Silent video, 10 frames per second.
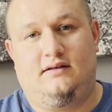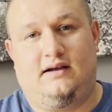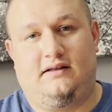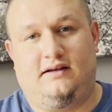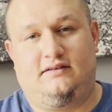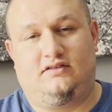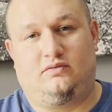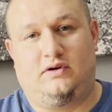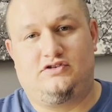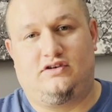I like to
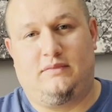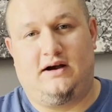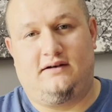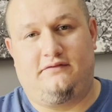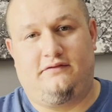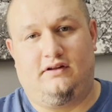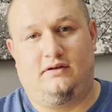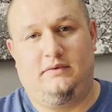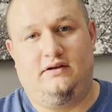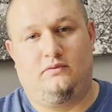switch to
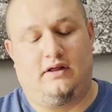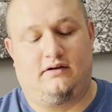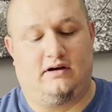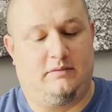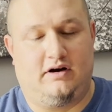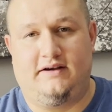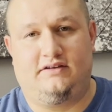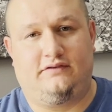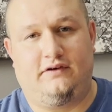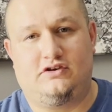monofilament, whether I'm
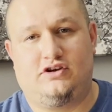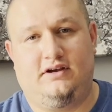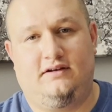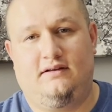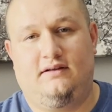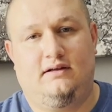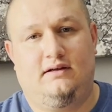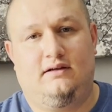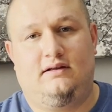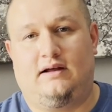ice fishing,
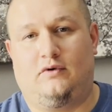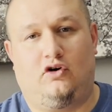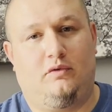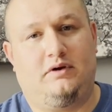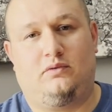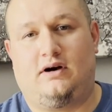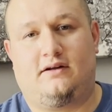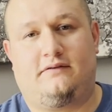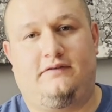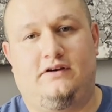I'm open
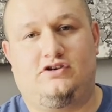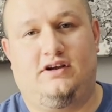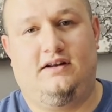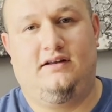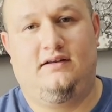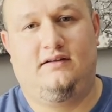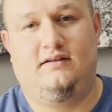water fishing.